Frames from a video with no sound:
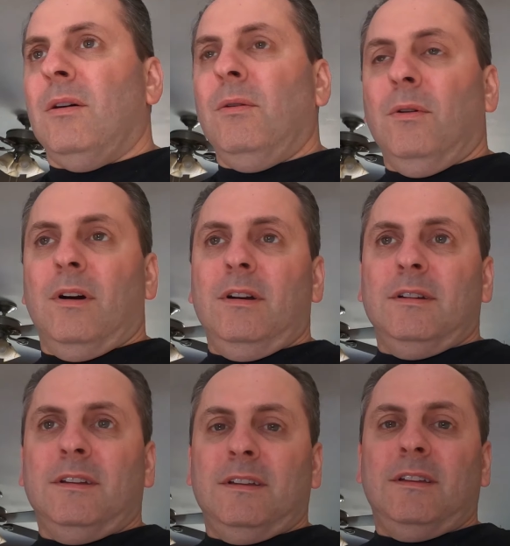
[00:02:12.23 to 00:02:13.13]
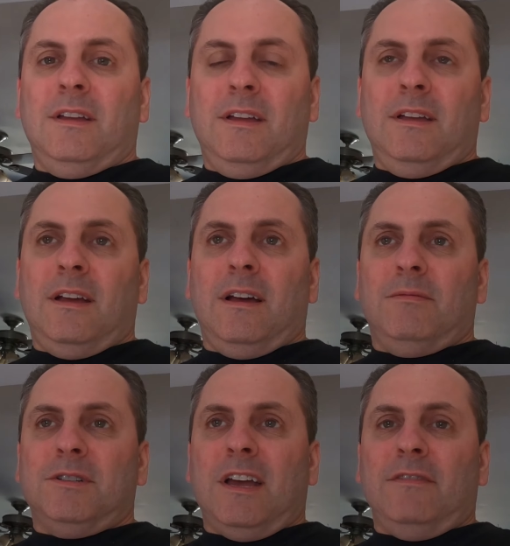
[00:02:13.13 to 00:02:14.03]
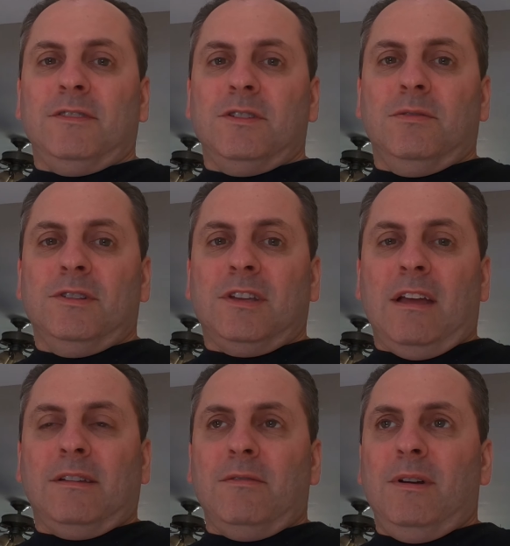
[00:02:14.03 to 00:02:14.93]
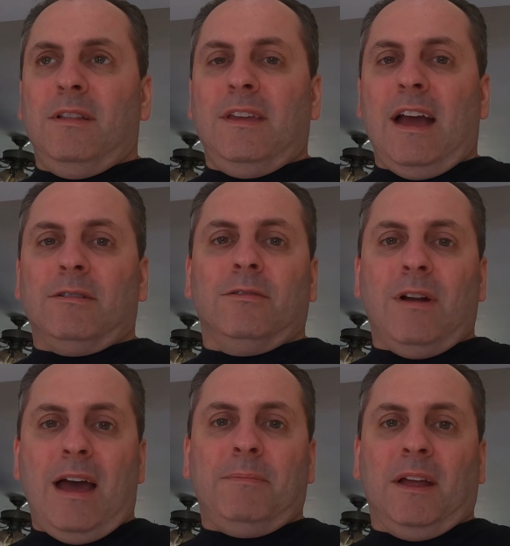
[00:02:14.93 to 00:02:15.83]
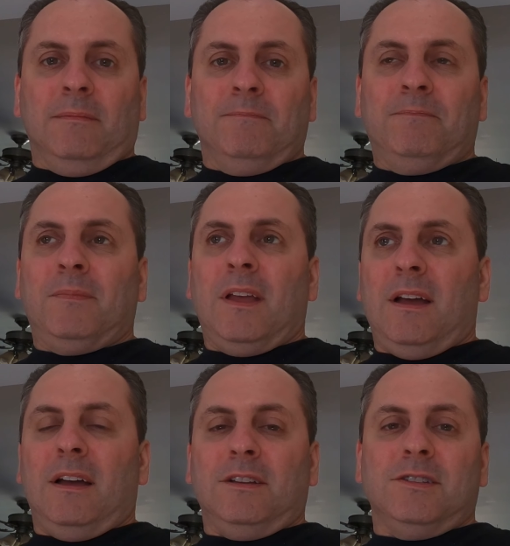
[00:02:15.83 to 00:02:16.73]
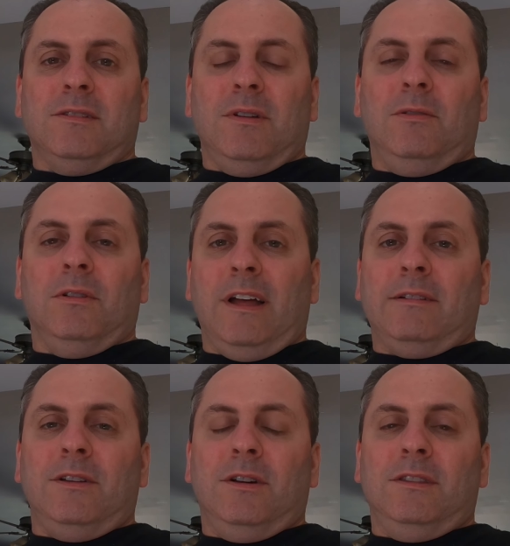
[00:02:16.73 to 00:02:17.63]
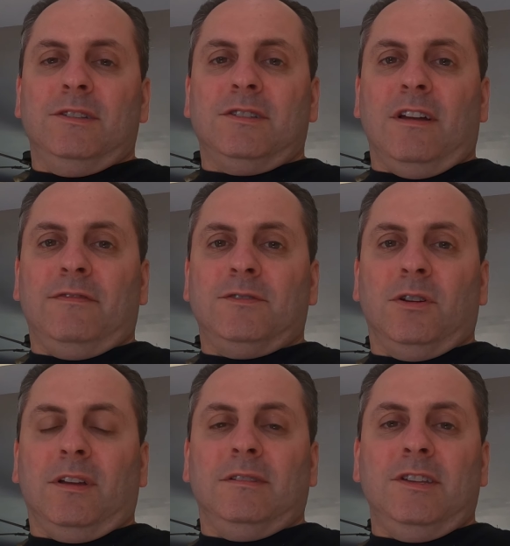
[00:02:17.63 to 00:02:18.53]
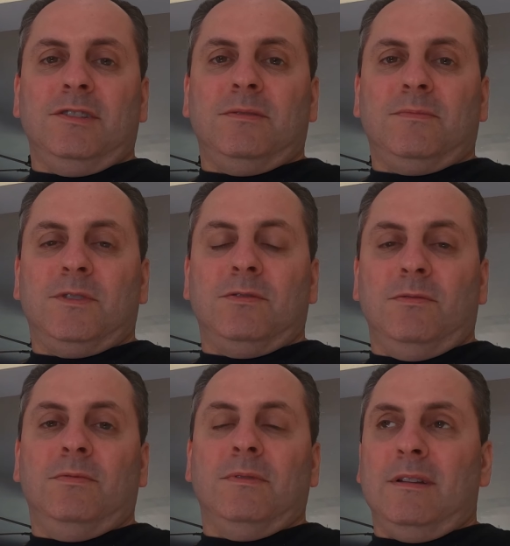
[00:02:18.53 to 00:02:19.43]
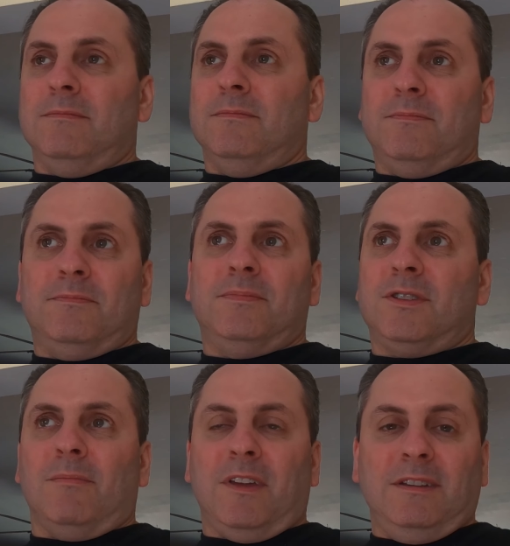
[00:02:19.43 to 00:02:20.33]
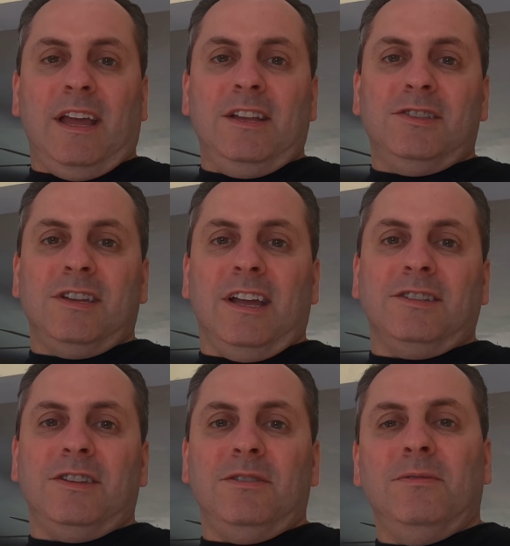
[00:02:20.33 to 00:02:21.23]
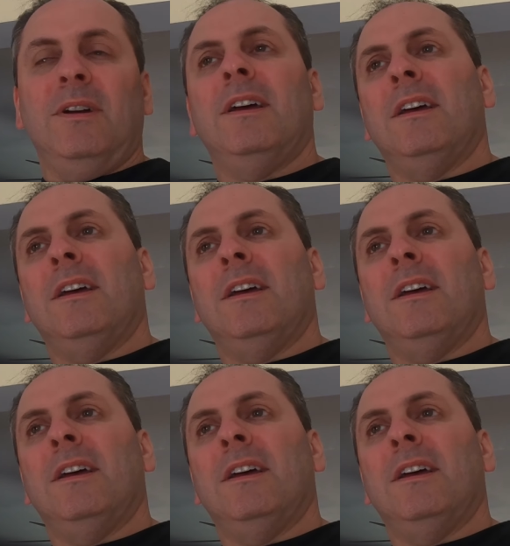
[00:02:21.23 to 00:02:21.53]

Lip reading: Or what you have to do is get rid of the outer wrapping. Because in all likelihood, this stuff took at least 2 and something days to get to you.